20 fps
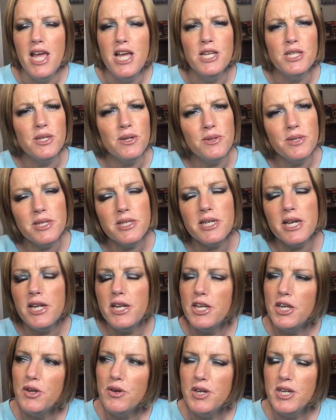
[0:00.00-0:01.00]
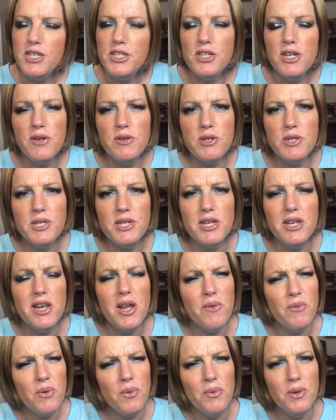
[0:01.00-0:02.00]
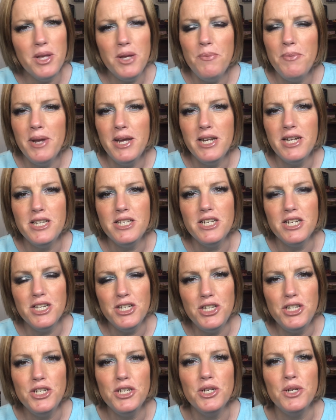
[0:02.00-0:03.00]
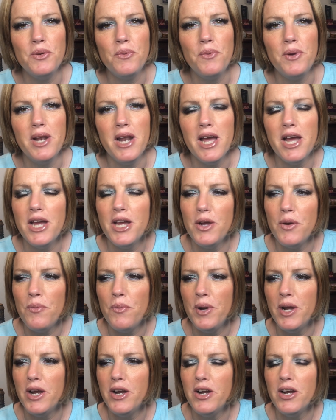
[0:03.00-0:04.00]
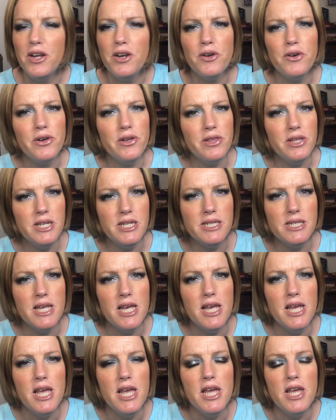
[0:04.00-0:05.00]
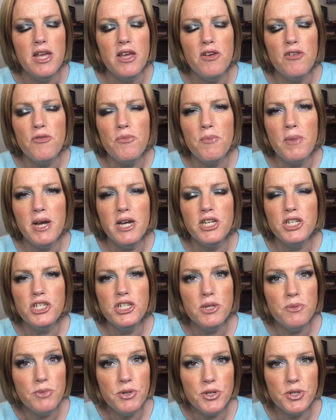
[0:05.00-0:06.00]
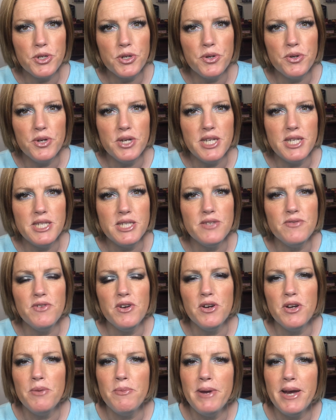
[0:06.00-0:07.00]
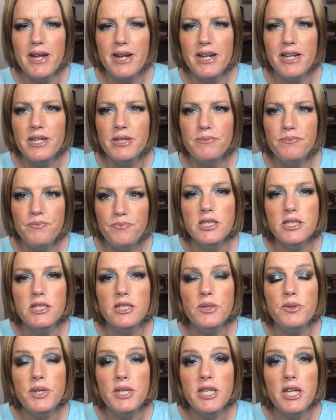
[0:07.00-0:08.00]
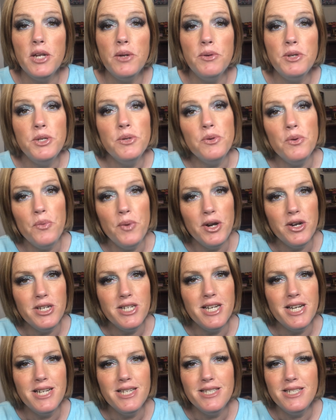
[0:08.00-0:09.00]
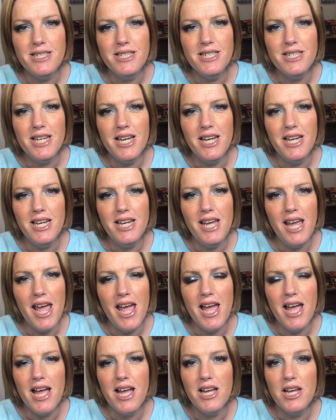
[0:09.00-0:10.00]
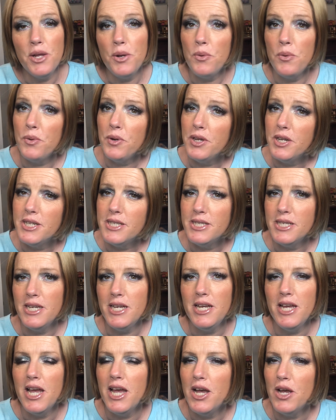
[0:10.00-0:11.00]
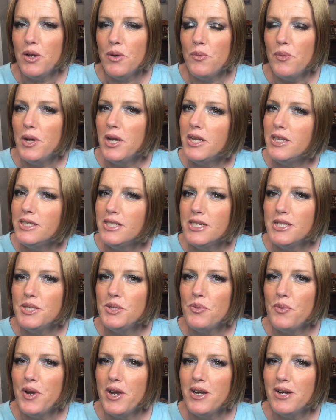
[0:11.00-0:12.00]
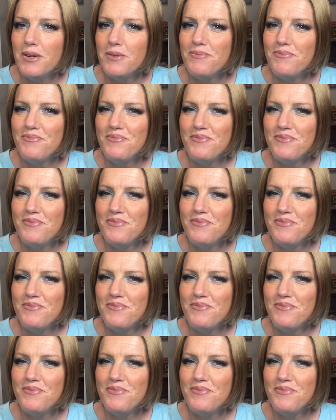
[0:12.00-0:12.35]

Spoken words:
So I was just kind of curious, I've just never really paid attention when I wear Unearthlies if my shimmers crease very badly. So I thought I would do a wear test today, and we're going to see how well does it wear.